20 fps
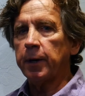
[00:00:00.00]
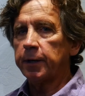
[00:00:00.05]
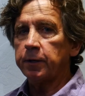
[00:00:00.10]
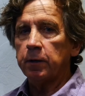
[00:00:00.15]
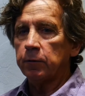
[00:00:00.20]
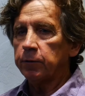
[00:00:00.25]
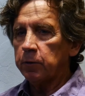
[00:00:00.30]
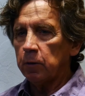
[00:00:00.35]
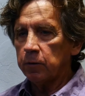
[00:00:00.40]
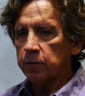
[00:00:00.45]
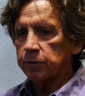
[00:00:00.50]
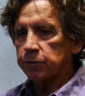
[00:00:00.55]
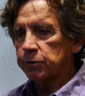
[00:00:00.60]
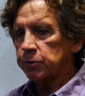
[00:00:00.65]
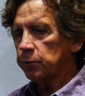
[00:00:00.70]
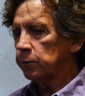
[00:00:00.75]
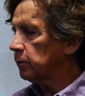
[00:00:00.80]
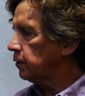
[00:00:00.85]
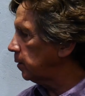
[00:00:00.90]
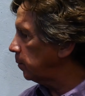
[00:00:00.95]
I don't know the
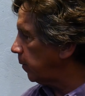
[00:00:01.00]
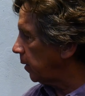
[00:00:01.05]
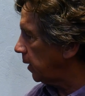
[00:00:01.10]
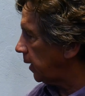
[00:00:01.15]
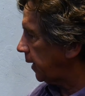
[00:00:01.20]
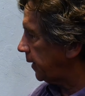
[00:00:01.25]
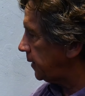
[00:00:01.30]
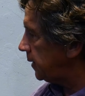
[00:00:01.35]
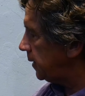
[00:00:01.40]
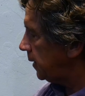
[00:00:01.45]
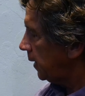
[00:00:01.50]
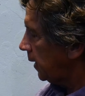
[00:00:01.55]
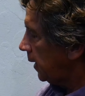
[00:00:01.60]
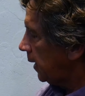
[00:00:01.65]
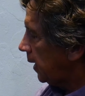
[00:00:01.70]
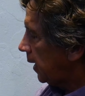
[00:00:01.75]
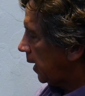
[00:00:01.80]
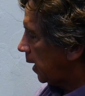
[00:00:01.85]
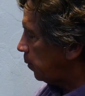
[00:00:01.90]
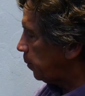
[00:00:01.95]
story behind it.
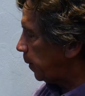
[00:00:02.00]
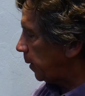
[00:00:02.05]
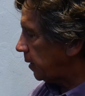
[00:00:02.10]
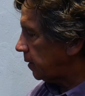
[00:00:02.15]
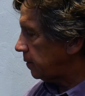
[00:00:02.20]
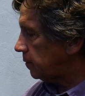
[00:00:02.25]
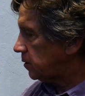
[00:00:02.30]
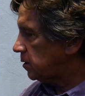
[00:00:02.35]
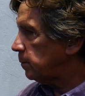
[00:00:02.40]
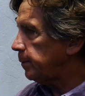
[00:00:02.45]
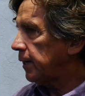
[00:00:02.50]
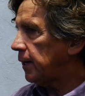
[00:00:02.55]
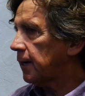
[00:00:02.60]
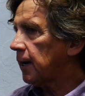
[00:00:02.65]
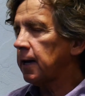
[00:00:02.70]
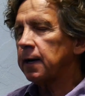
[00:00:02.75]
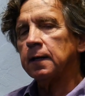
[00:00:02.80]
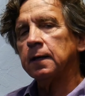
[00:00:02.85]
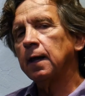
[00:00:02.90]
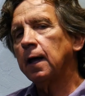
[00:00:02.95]
But to me, it
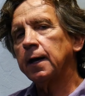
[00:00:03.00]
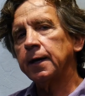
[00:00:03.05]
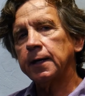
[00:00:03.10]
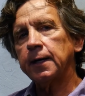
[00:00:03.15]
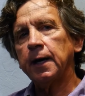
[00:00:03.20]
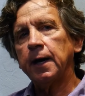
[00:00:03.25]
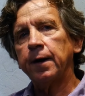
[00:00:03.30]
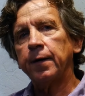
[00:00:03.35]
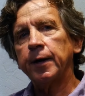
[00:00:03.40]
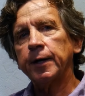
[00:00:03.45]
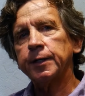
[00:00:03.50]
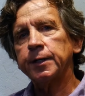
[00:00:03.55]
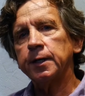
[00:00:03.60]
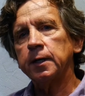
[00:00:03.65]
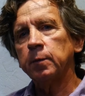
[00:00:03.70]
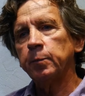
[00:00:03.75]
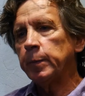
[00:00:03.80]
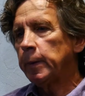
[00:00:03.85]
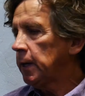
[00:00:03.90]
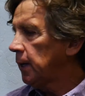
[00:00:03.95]
had a lot of character.